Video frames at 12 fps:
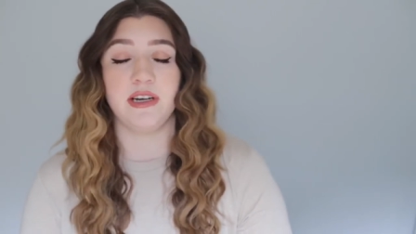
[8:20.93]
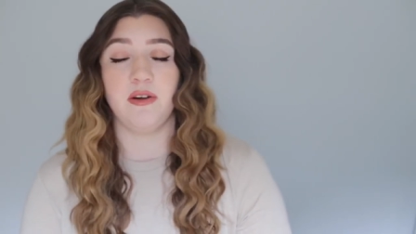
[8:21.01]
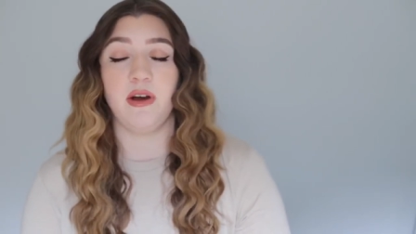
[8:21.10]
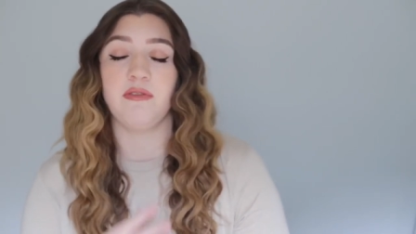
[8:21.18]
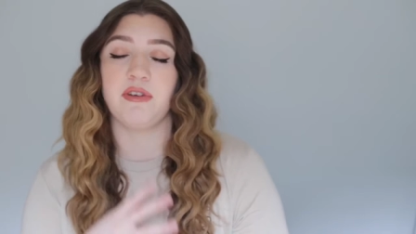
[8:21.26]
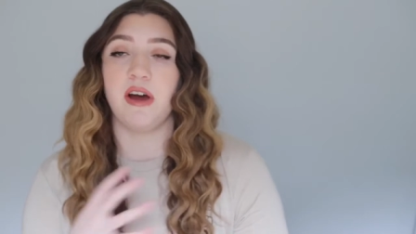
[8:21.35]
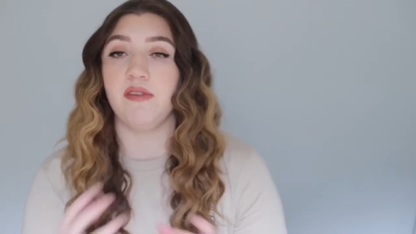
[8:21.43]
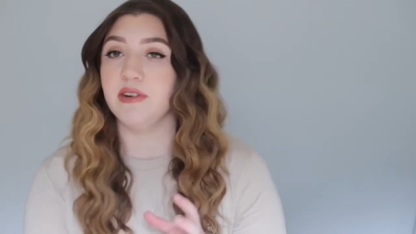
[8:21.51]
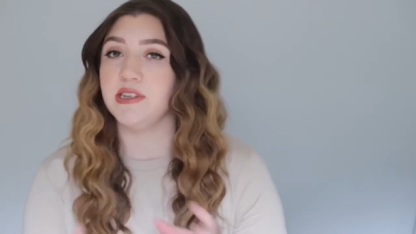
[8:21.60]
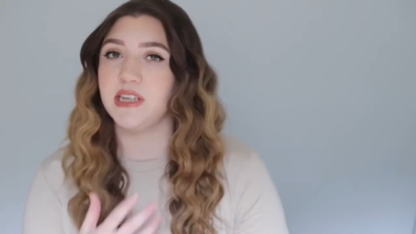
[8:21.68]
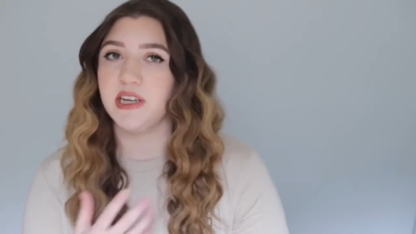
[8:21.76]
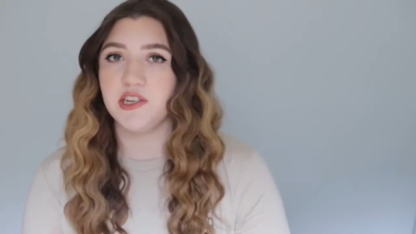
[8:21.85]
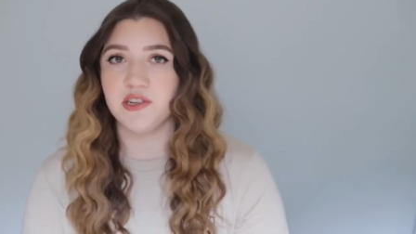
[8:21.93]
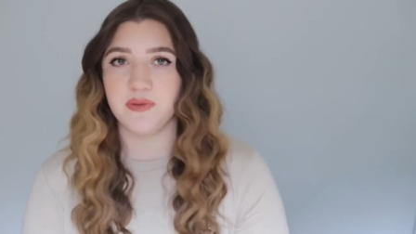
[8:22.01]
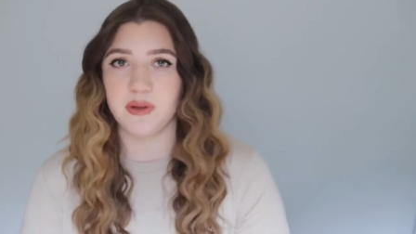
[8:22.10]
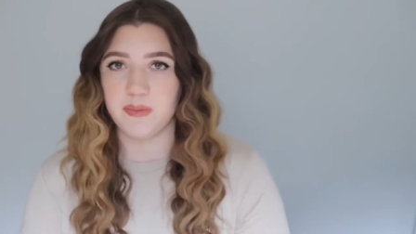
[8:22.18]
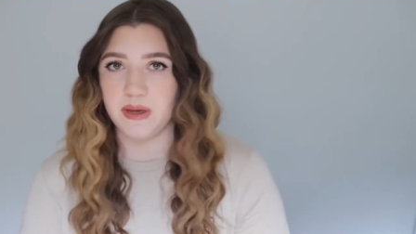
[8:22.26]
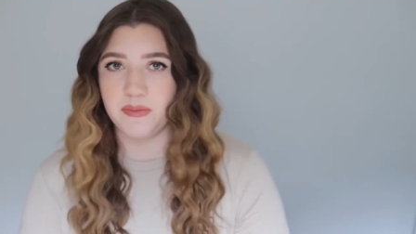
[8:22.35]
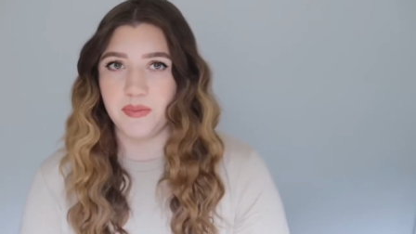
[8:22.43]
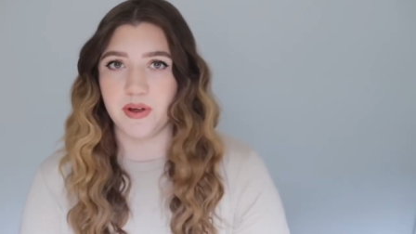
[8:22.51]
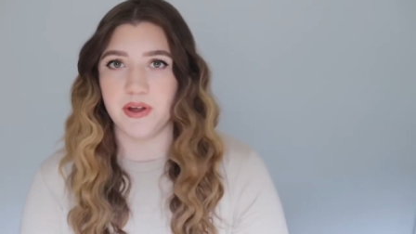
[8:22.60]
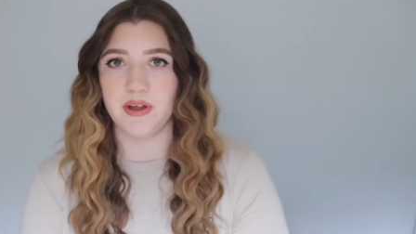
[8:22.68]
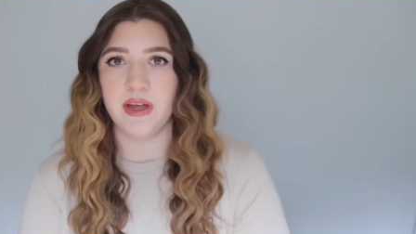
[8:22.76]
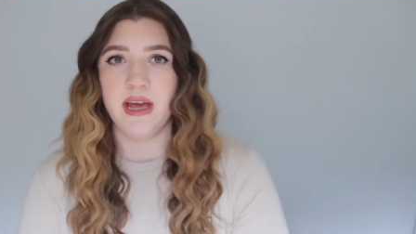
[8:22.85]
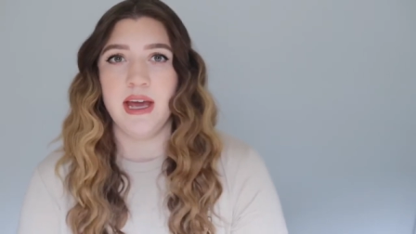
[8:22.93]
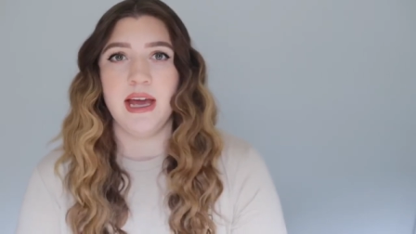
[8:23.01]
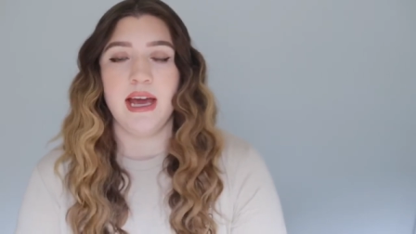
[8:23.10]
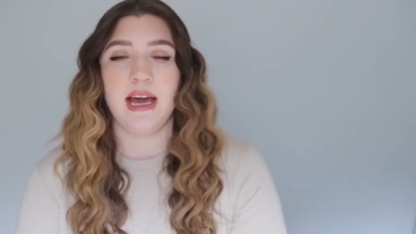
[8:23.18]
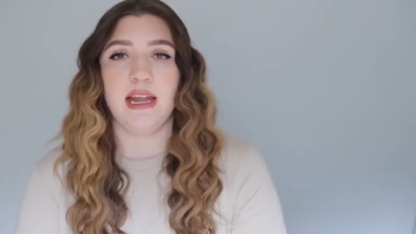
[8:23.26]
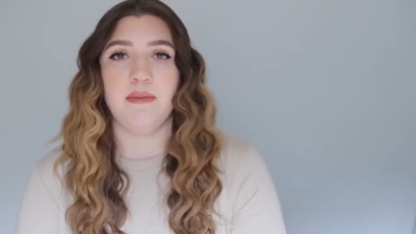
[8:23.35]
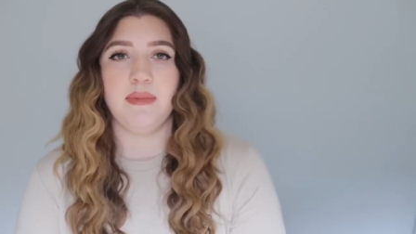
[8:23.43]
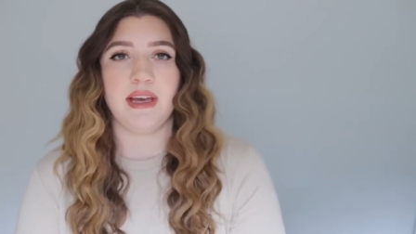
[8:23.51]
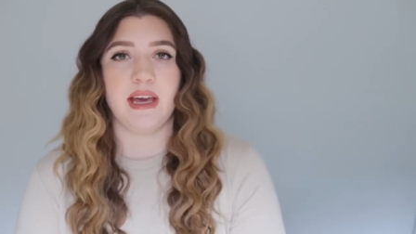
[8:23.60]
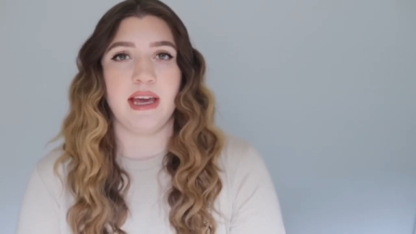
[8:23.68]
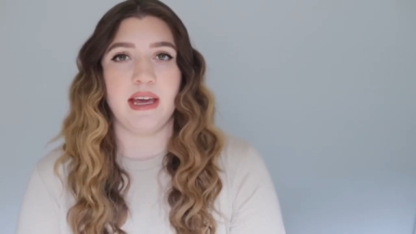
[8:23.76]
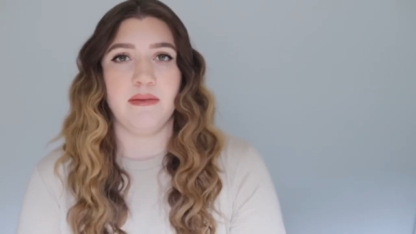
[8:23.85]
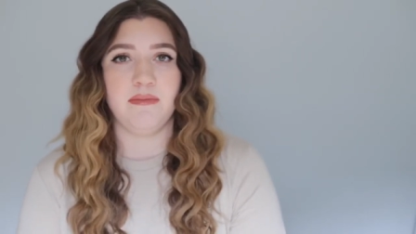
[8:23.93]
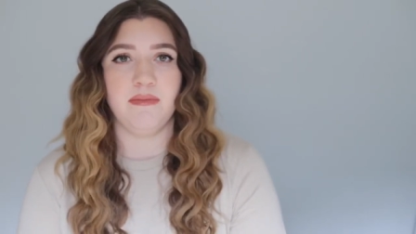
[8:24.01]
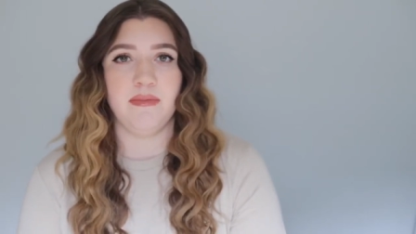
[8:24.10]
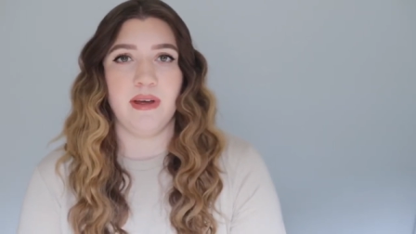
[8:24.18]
you know, have conversation with people, and it became